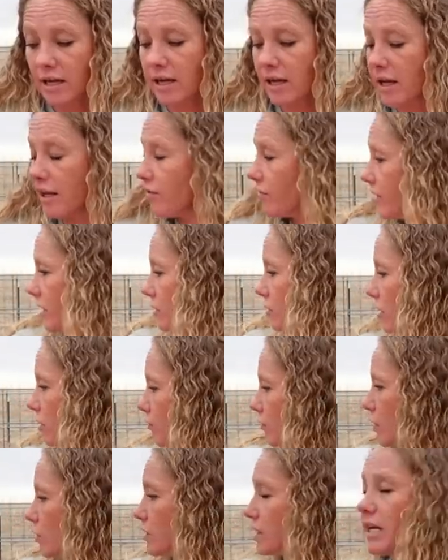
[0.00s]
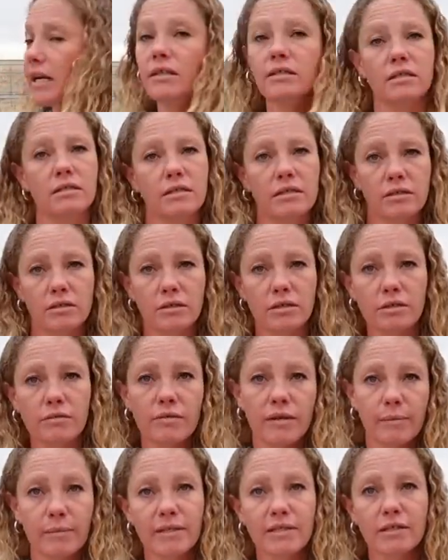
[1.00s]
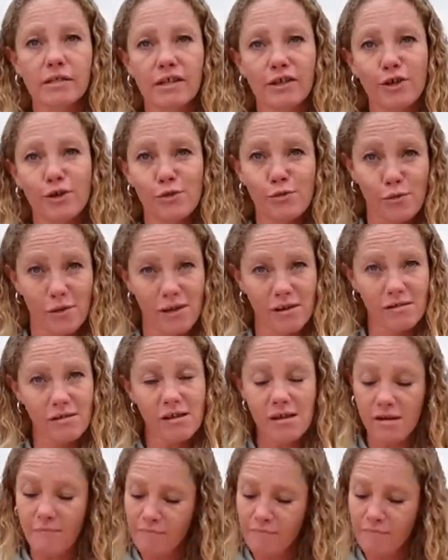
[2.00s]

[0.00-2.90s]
Uh, these are rosettes. These are the ribbons that you win.